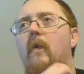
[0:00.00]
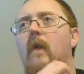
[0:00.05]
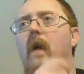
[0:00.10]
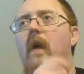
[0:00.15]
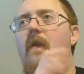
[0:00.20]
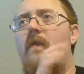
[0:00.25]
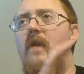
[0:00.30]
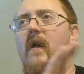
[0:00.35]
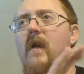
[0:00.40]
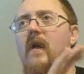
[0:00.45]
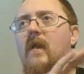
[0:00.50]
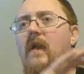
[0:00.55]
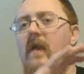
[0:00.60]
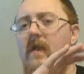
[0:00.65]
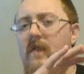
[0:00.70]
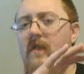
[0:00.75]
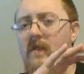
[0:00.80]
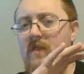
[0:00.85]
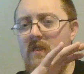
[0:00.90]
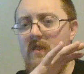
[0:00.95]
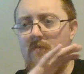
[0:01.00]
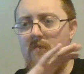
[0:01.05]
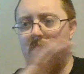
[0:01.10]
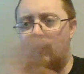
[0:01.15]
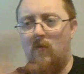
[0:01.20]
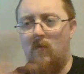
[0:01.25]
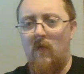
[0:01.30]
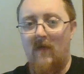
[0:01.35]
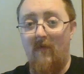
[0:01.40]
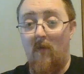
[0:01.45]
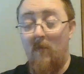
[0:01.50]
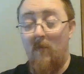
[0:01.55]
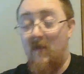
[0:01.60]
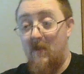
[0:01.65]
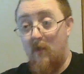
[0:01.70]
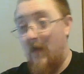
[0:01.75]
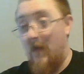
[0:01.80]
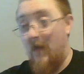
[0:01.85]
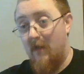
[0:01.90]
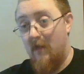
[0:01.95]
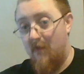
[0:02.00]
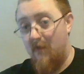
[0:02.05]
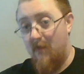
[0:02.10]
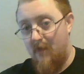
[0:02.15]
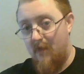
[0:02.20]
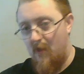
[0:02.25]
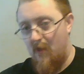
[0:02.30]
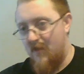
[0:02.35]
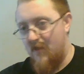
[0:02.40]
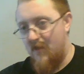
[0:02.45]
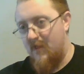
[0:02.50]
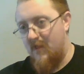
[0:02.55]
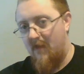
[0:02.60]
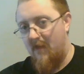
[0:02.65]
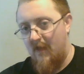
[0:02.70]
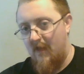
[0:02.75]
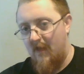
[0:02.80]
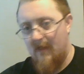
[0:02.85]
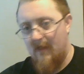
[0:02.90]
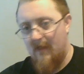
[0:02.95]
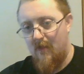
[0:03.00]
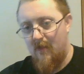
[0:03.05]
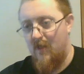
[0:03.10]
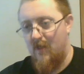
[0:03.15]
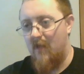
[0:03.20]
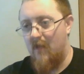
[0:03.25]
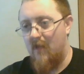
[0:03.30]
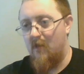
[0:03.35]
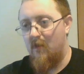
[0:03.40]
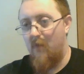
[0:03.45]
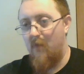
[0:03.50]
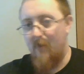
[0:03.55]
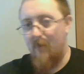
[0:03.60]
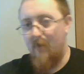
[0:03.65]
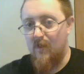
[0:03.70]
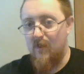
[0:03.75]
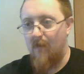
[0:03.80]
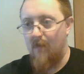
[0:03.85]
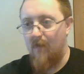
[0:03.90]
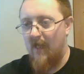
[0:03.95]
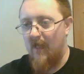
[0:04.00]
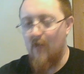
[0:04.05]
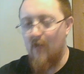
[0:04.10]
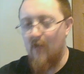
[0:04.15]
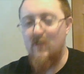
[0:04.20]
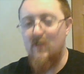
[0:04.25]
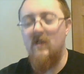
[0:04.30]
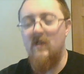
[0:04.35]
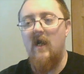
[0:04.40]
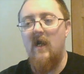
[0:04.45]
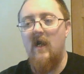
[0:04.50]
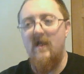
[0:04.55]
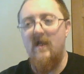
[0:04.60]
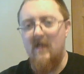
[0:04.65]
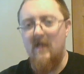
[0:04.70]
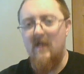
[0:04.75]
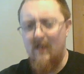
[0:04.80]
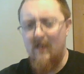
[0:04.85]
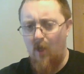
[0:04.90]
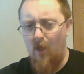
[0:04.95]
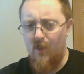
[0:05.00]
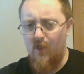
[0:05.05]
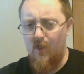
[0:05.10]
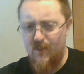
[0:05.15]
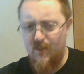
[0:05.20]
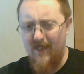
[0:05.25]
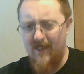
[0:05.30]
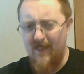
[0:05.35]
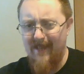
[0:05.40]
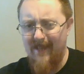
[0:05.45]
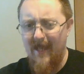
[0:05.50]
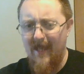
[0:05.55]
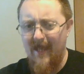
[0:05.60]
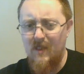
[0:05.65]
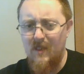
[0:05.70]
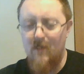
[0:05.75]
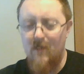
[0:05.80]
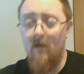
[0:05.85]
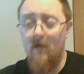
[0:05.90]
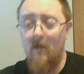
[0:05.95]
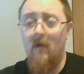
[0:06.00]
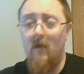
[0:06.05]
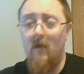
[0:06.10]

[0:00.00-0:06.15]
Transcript: and then it's the liver. But there there is nothing in there, so I don't know if there's something else in diet that causes that taste